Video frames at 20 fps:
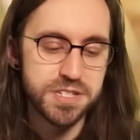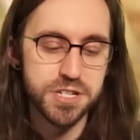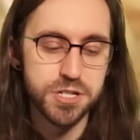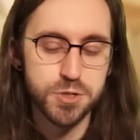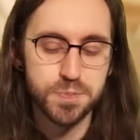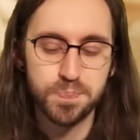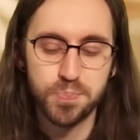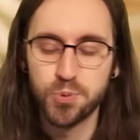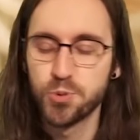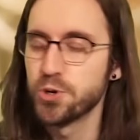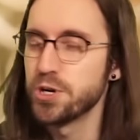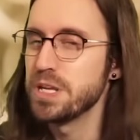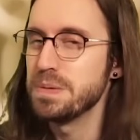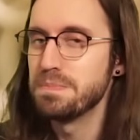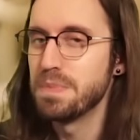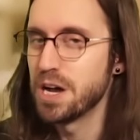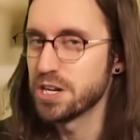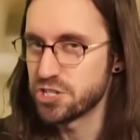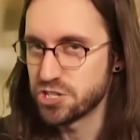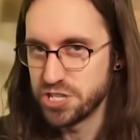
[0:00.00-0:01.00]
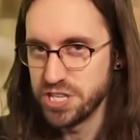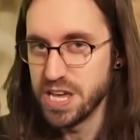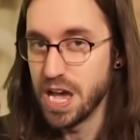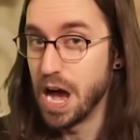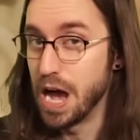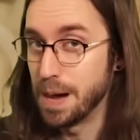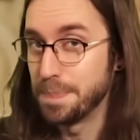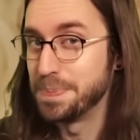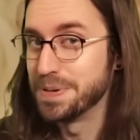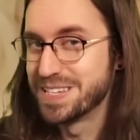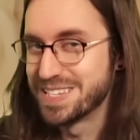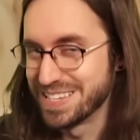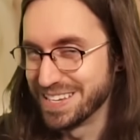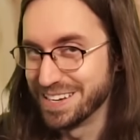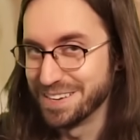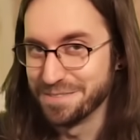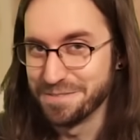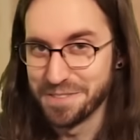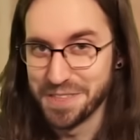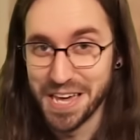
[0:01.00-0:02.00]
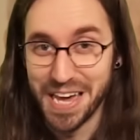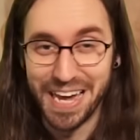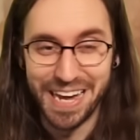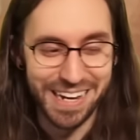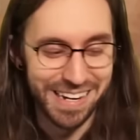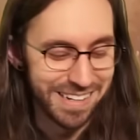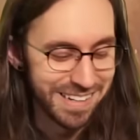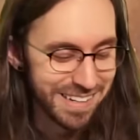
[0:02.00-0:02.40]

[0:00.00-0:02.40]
is pretty much the opposite of that.